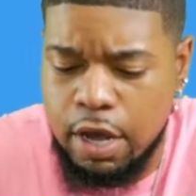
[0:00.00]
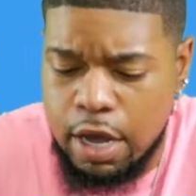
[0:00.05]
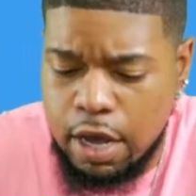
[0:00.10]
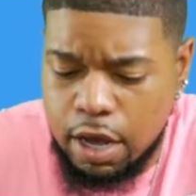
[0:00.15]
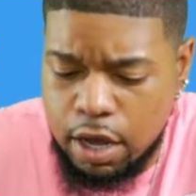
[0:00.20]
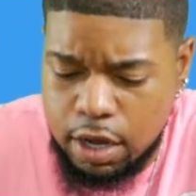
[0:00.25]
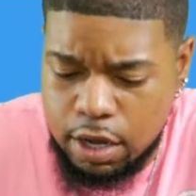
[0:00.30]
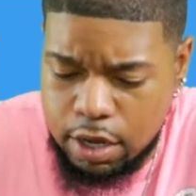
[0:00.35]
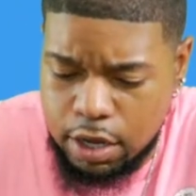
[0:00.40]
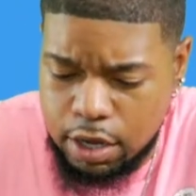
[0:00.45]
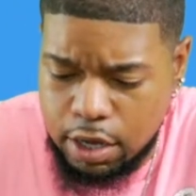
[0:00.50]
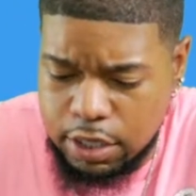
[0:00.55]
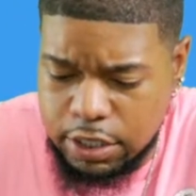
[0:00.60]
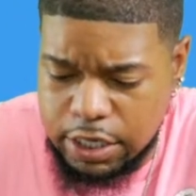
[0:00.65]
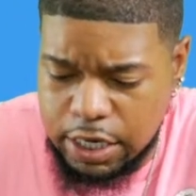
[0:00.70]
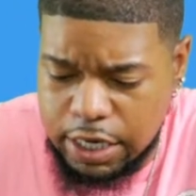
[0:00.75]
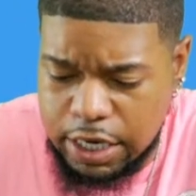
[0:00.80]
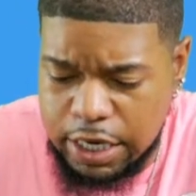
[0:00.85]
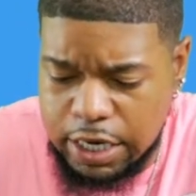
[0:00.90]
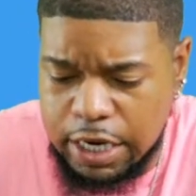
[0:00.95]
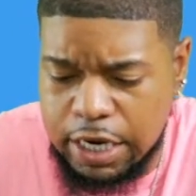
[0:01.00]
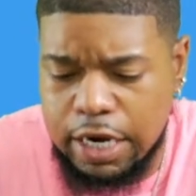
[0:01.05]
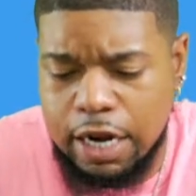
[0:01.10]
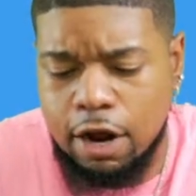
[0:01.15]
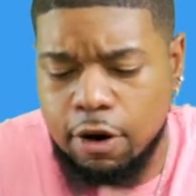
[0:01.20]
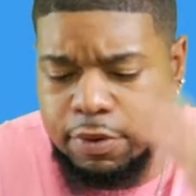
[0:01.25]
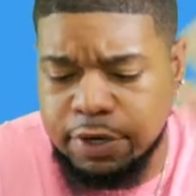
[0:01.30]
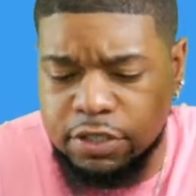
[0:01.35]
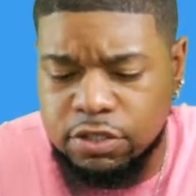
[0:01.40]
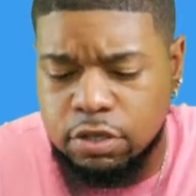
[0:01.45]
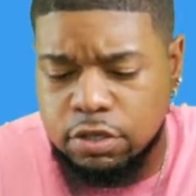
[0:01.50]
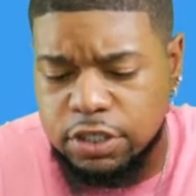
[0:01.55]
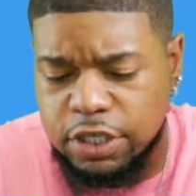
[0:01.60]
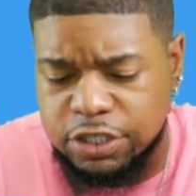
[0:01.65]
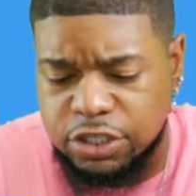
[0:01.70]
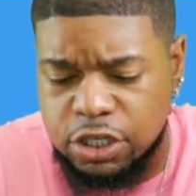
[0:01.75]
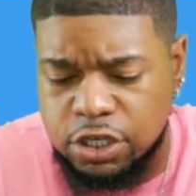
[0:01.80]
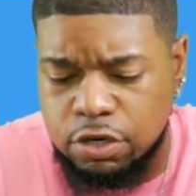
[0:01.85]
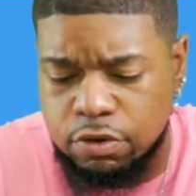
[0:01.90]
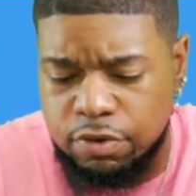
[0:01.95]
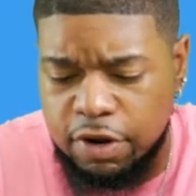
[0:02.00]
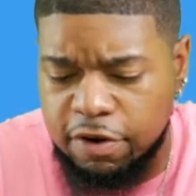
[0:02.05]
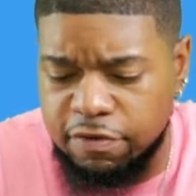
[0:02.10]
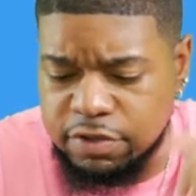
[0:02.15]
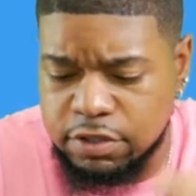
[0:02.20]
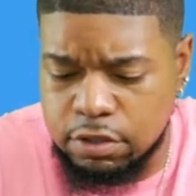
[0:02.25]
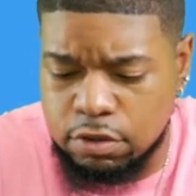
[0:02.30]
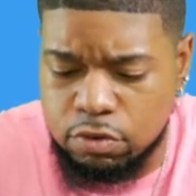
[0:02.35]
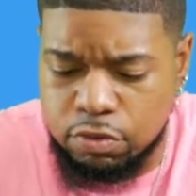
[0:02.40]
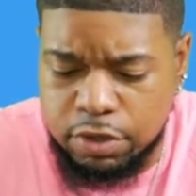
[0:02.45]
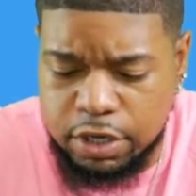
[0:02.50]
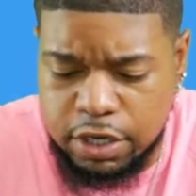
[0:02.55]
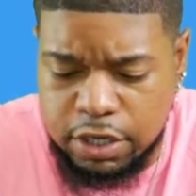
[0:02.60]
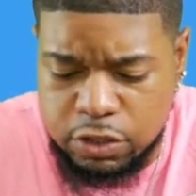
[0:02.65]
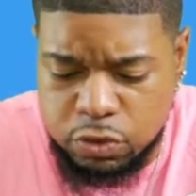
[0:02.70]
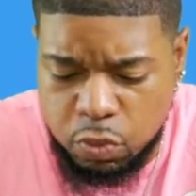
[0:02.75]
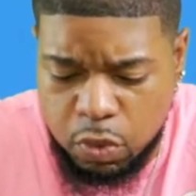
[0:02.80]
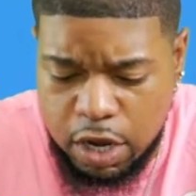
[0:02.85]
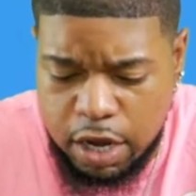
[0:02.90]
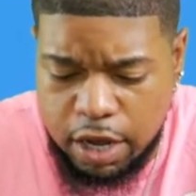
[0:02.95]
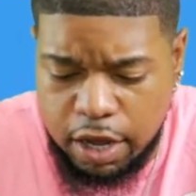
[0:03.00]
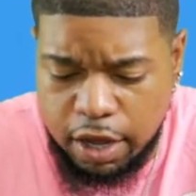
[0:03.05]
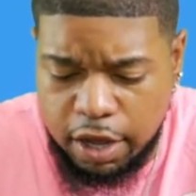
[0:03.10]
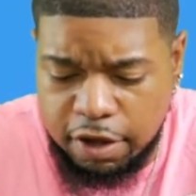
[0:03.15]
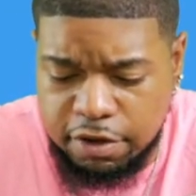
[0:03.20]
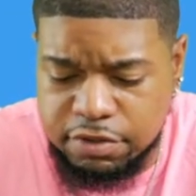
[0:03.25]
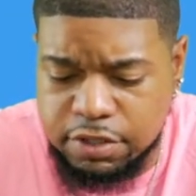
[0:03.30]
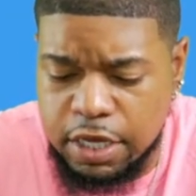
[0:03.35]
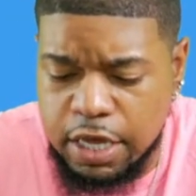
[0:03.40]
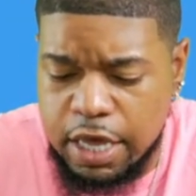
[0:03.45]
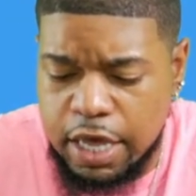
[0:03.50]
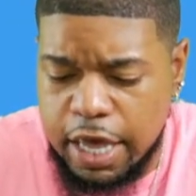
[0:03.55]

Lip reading: I already told you I cheated on every single one of his wives.